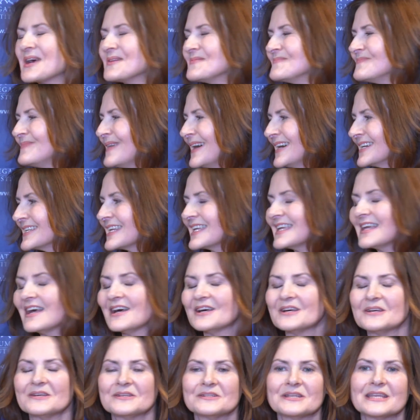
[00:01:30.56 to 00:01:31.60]
but
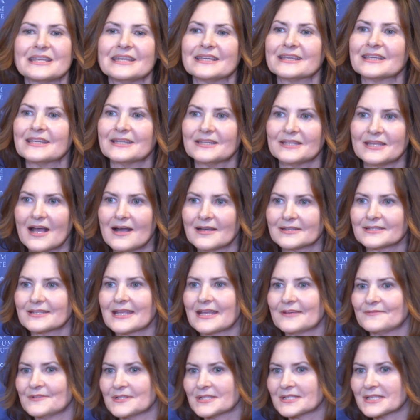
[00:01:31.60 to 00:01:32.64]
uh, it cannot
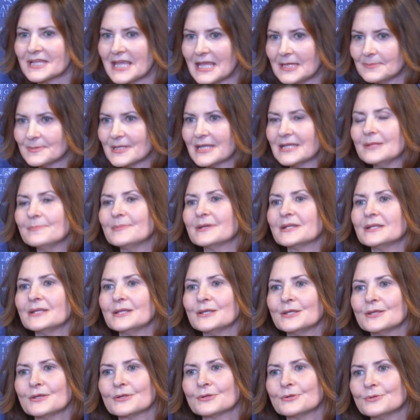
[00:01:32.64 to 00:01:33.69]
have escaped
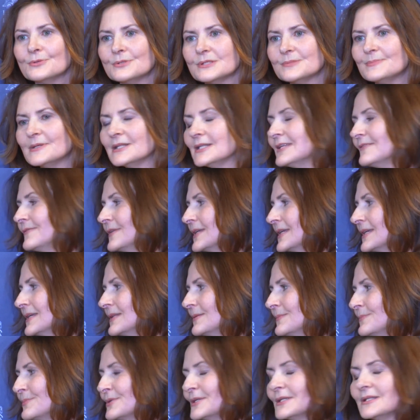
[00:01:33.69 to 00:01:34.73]
anybody who's been living
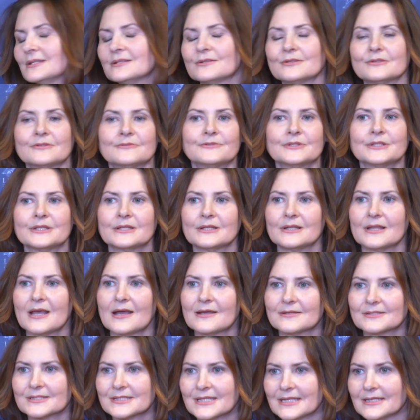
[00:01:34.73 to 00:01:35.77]
in Britain over the
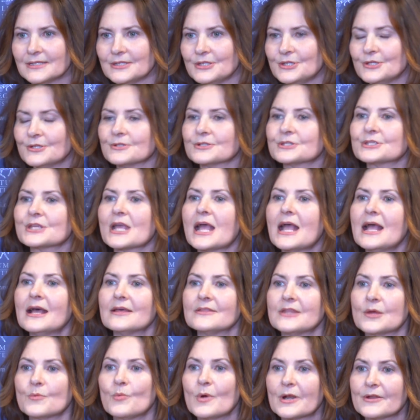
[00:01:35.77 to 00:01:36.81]
last 10 years
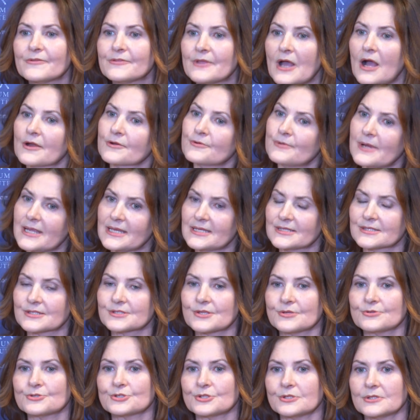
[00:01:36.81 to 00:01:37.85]
that one of the, our greatest
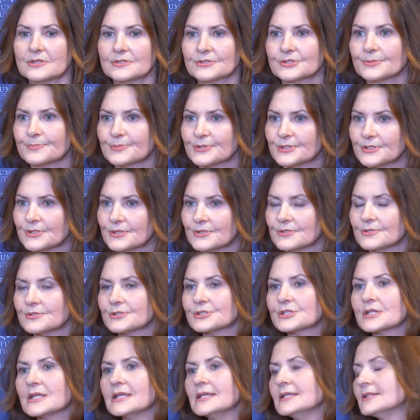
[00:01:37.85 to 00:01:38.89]
social
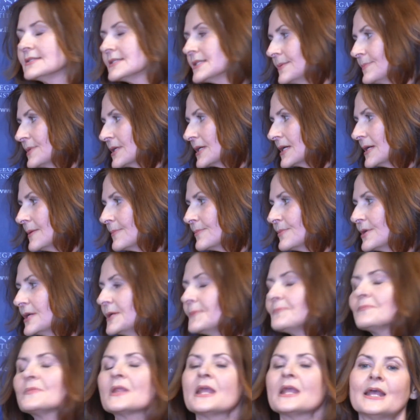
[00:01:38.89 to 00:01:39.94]
entrepreneurs is Tim Montgomerie
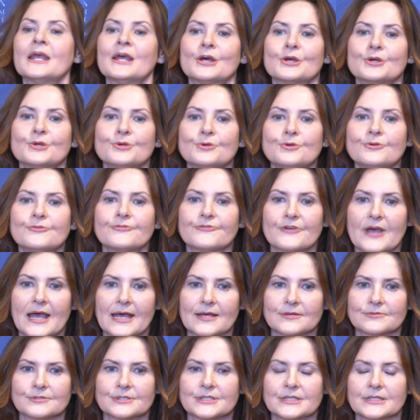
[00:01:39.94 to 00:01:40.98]
who
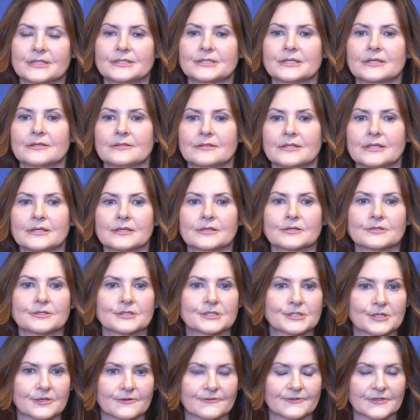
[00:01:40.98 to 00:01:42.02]
founded the
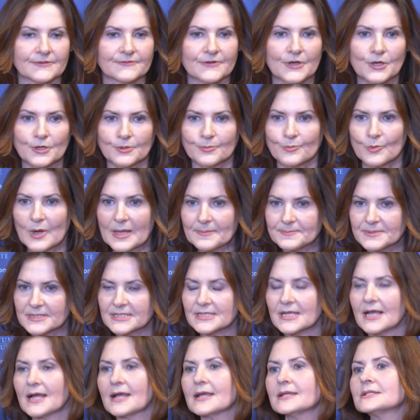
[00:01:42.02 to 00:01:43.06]
Conservative Home
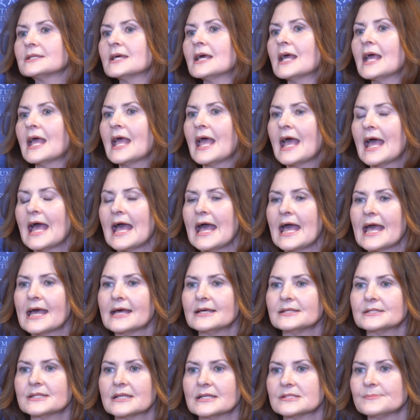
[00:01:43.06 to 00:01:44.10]
website
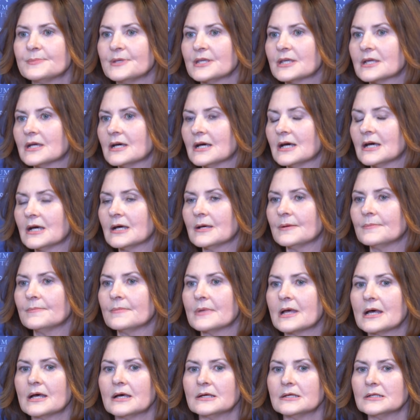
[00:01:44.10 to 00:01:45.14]
and has become
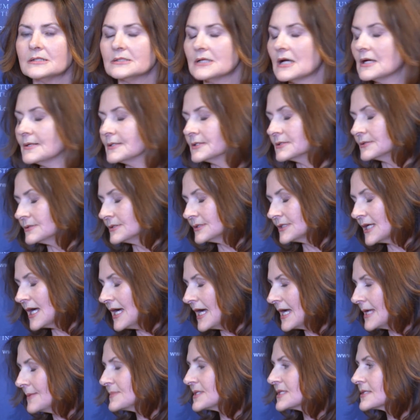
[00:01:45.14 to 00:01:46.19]
a, a,
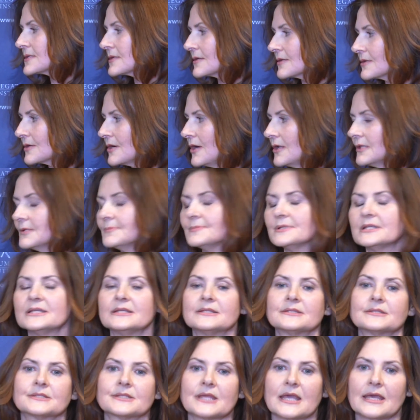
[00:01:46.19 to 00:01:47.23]
Times
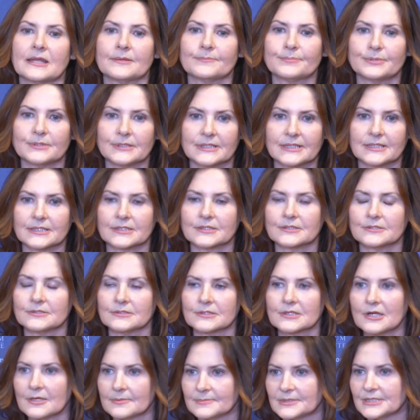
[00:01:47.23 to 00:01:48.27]
columnist and political
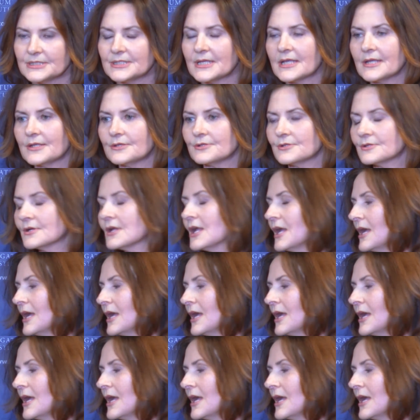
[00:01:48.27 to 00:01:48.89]
commentator